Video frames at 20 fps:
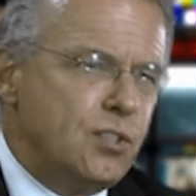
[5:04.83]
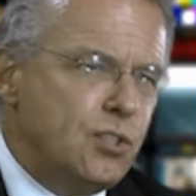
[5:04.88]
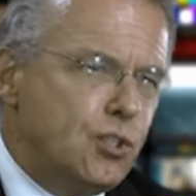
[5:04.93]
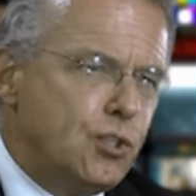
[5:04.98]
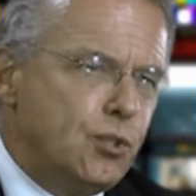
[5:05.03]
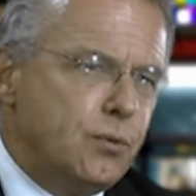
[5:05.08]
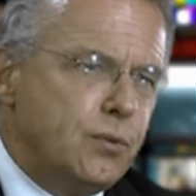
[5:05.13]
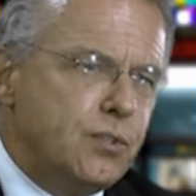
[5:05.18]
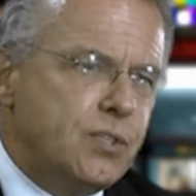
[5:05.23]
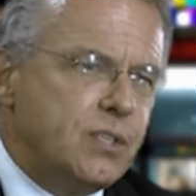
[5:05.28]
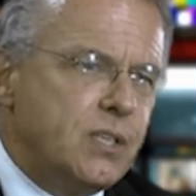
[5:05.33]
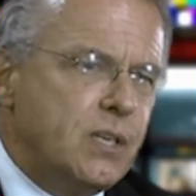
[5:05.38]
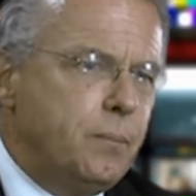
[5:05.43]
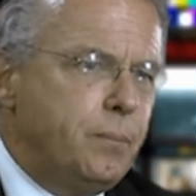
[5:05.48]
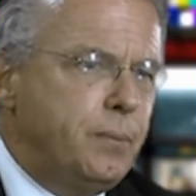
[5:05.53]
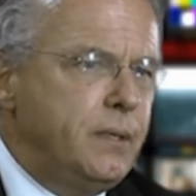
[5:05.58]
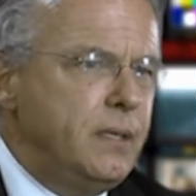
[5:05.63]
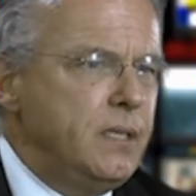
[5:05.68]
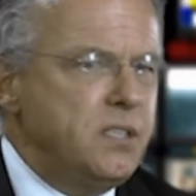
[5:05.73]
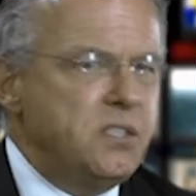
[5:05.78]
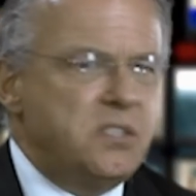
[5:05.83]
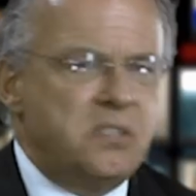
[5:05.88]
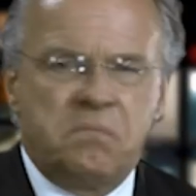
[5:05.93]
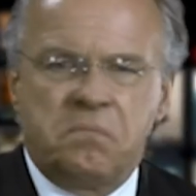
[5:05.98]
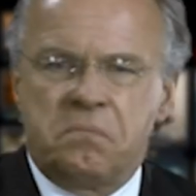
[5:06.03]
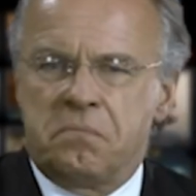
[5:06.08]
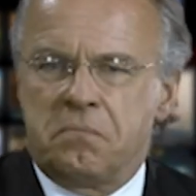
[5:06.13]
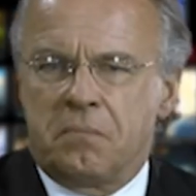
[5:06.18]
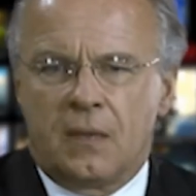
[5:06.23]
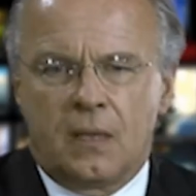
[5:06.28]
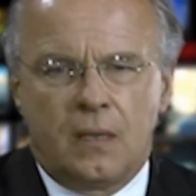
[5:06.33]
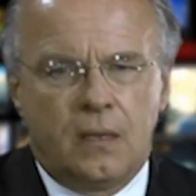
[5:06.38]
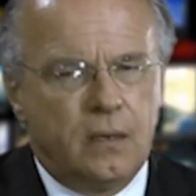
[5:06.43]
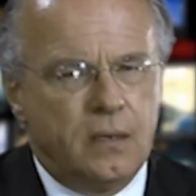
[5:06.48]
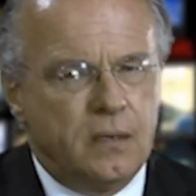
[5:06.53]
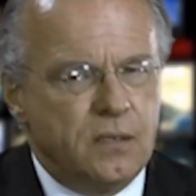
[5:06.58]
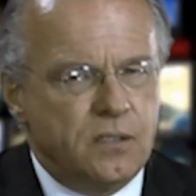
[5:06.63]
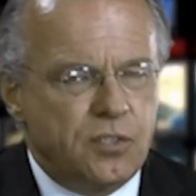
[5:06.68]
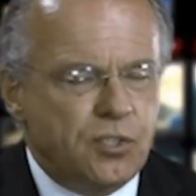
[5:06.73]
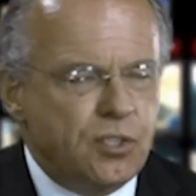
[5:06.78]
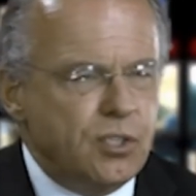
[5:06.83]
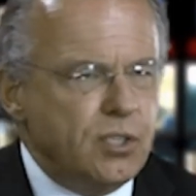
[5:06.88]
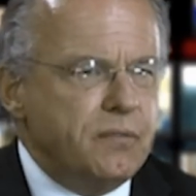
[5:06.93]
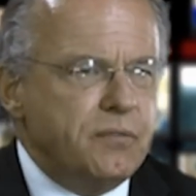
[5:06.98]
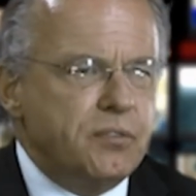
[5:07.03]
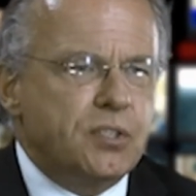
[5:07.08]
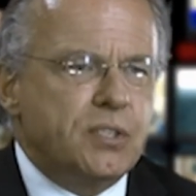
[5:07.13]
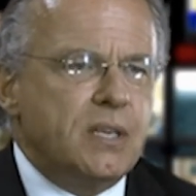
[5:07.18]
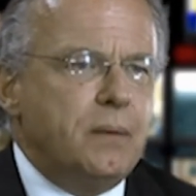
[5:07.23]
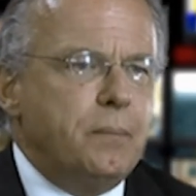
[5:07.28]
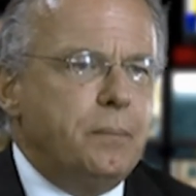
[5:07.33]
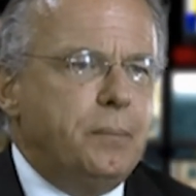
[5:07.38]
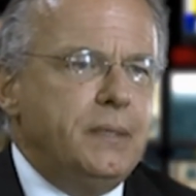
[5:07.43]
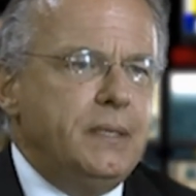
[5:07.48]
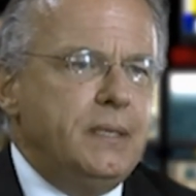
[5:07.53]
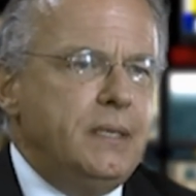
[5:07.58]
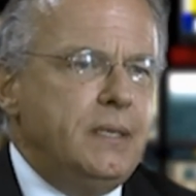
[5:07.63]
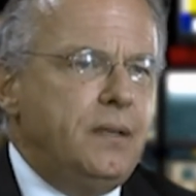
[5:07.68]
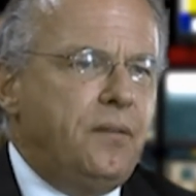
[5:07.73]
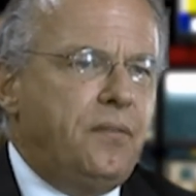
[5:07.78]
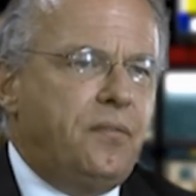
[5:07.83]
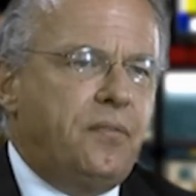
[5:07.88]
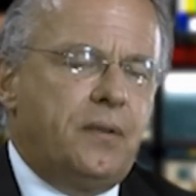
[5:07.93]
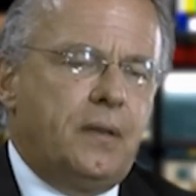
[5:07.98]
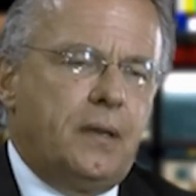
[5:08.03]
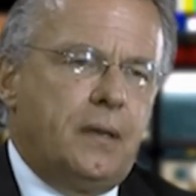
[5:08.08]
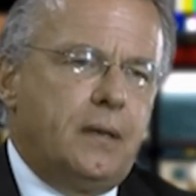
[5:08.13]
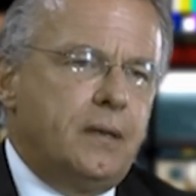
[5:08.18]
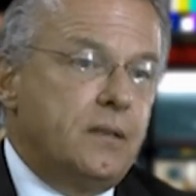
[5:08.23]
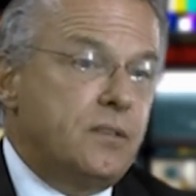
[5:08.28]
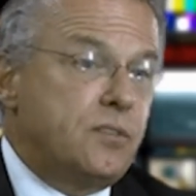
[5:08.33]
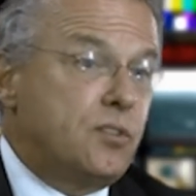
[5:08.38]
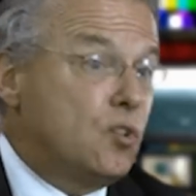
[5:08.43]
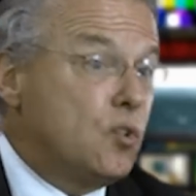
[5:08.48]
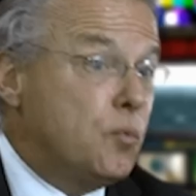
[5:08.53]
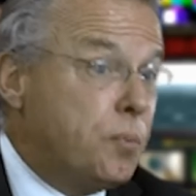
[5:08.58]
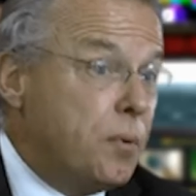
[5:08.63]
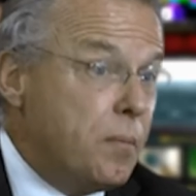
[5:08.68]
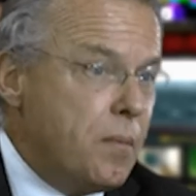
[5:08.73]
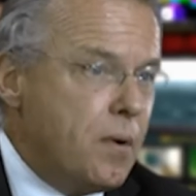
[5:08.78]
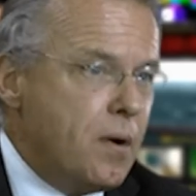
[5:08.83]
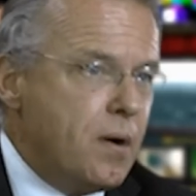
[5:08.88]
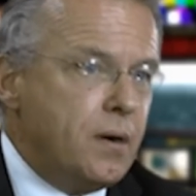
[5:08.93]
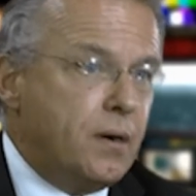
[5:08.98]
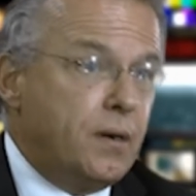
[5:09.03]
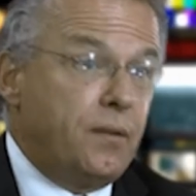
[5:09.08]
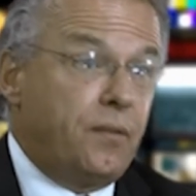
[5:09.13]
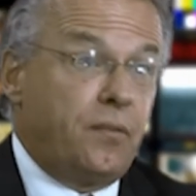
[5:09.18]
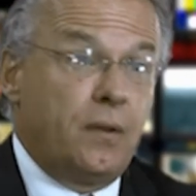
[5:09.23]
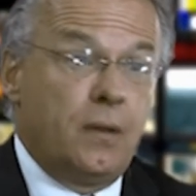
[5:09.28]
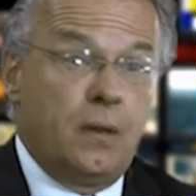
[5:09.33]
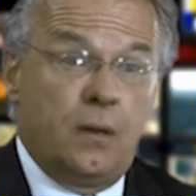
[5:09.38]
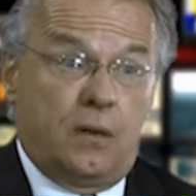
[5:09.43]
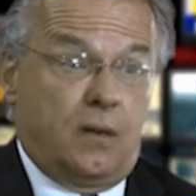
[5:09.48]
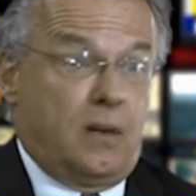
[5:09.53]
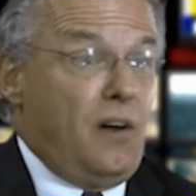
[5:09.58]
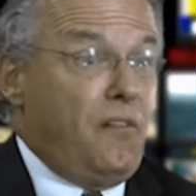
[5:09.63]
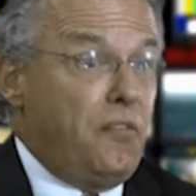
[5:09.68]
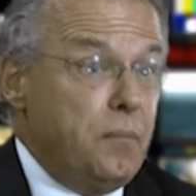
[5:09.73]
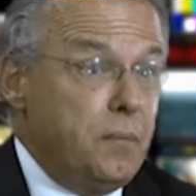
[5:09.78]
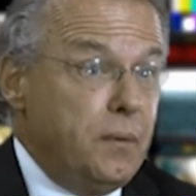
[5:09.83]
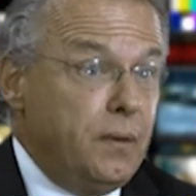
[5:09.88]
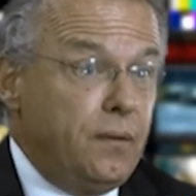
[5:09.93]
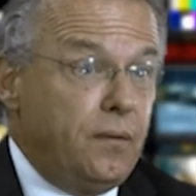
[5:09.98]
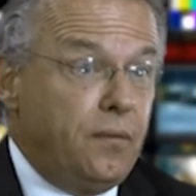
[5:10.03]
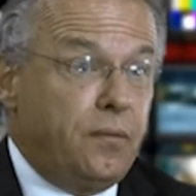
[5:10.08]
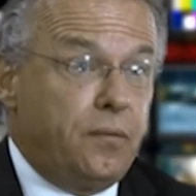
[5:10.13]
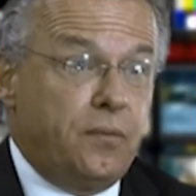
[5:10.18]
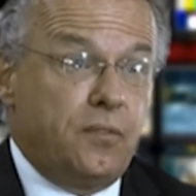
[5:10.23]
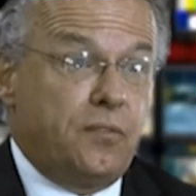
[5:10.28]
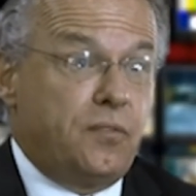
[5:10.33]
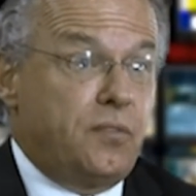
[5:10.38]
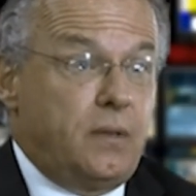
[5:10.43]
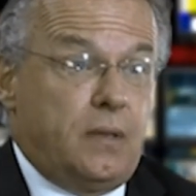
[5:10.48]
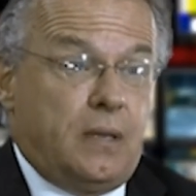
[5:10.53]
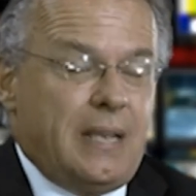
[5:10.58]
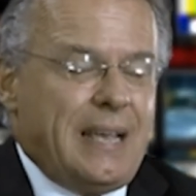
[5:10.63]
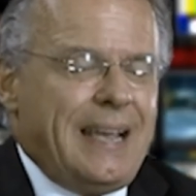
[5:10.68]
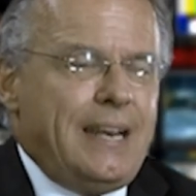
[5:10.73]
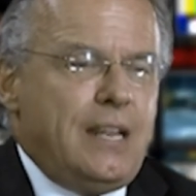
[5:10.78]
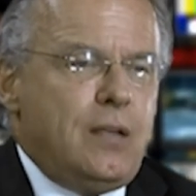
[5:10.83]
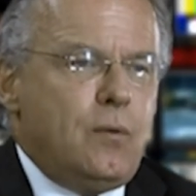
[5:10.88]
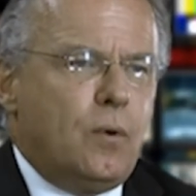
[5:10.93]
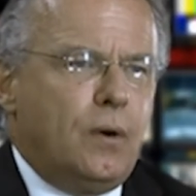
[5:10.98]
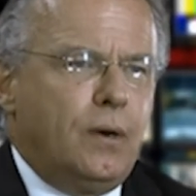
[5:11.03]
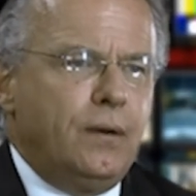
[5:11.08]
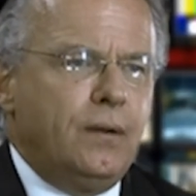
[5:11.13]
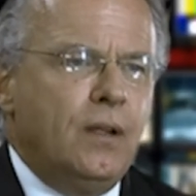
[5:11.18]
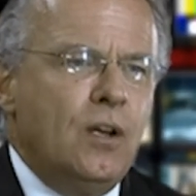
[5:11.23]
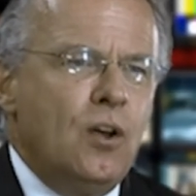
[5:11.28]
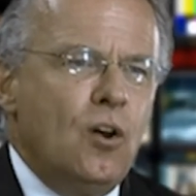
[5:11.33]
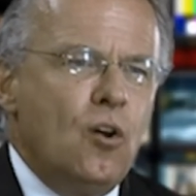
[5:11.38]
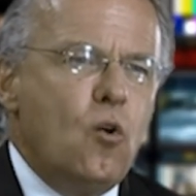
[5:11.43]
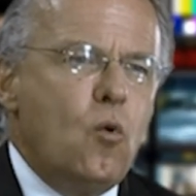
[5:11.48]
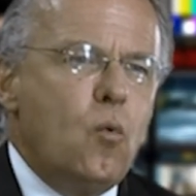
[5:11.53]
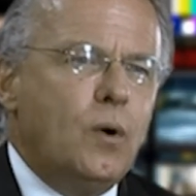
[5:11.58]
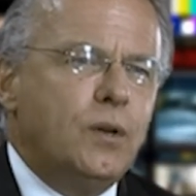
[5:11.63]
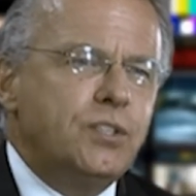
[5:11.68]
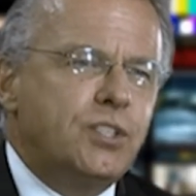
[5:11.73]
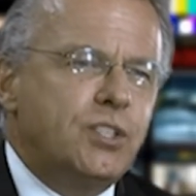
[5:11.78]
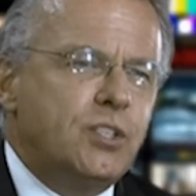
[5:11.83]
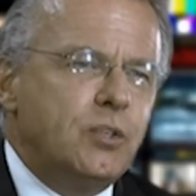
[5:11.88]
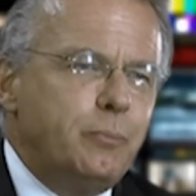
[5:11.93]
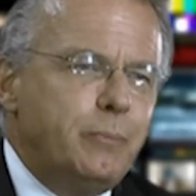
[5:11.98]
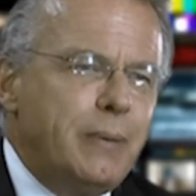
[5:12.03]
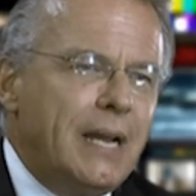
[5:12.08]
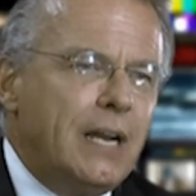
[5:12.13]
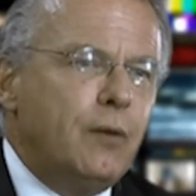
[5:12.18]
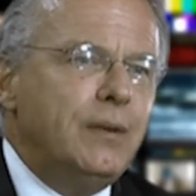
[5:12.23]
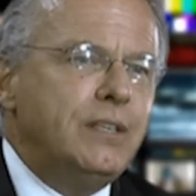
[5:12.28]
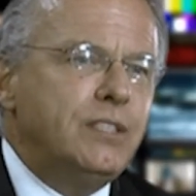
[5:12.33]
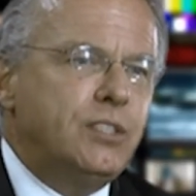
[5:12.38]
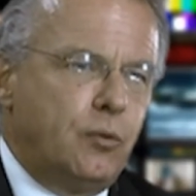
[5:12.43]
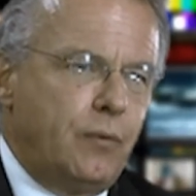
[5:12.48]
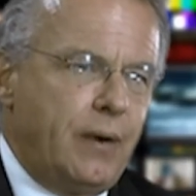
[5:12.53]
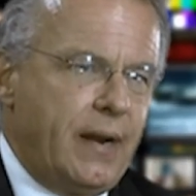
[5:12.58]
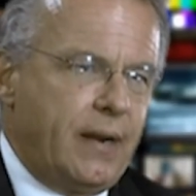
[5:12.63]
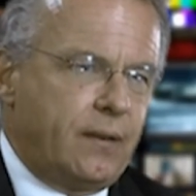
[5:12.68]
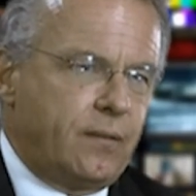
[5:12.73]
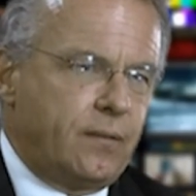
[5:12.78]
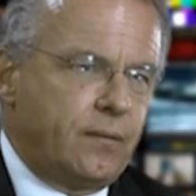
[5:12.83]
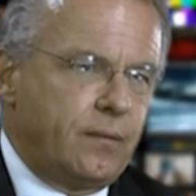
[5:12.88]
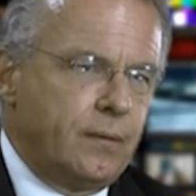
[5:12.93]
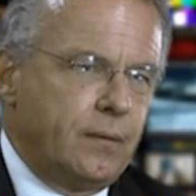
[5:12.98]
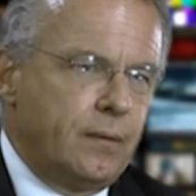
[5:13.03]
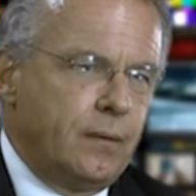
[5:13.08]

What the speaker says: insurance companies, service companies, supermarkets, governments, anyone who wants to better interact